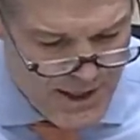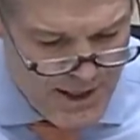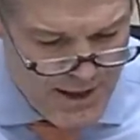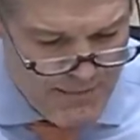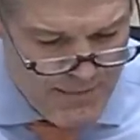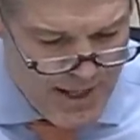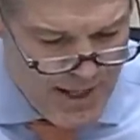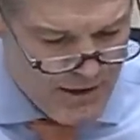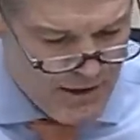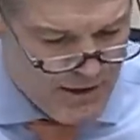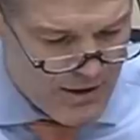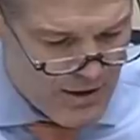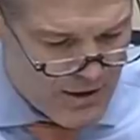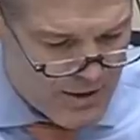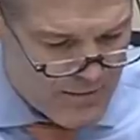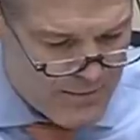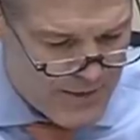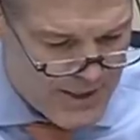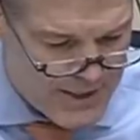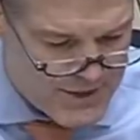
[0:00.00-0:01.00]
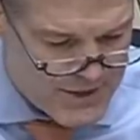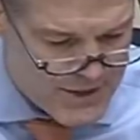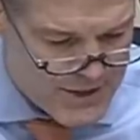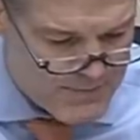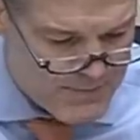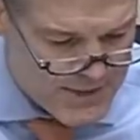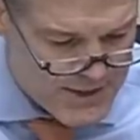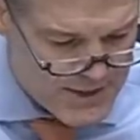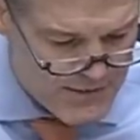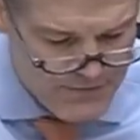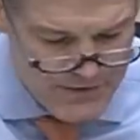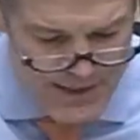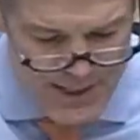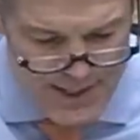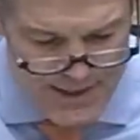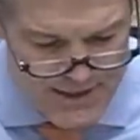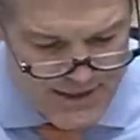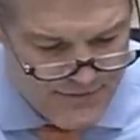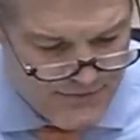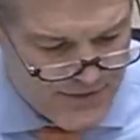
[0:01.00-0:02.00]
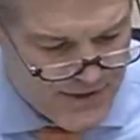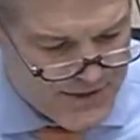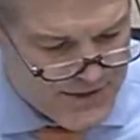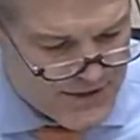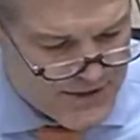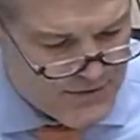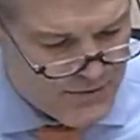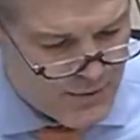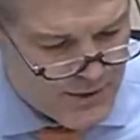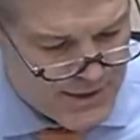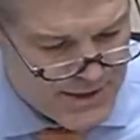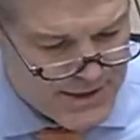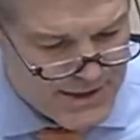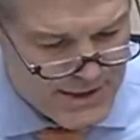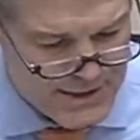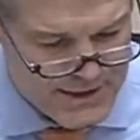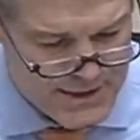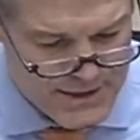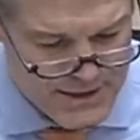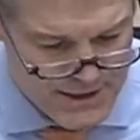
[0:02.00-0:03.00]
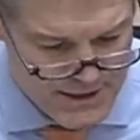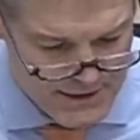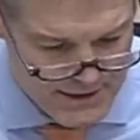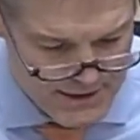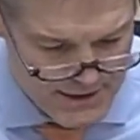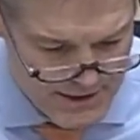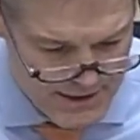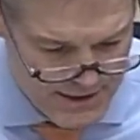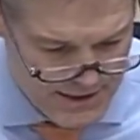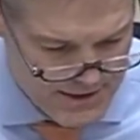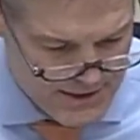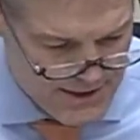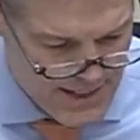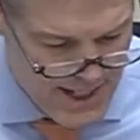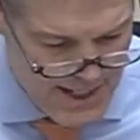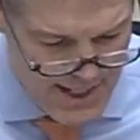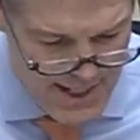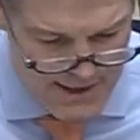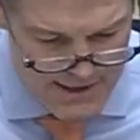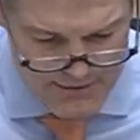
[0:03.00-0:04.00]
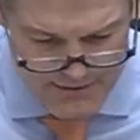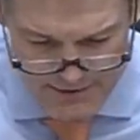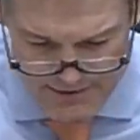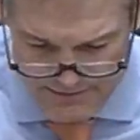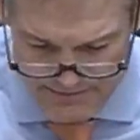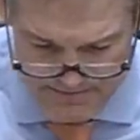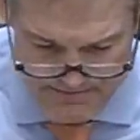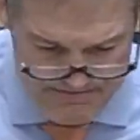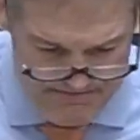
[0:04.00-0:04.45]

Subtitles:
about Carter Page's specific activities in 2016. Is that accurate?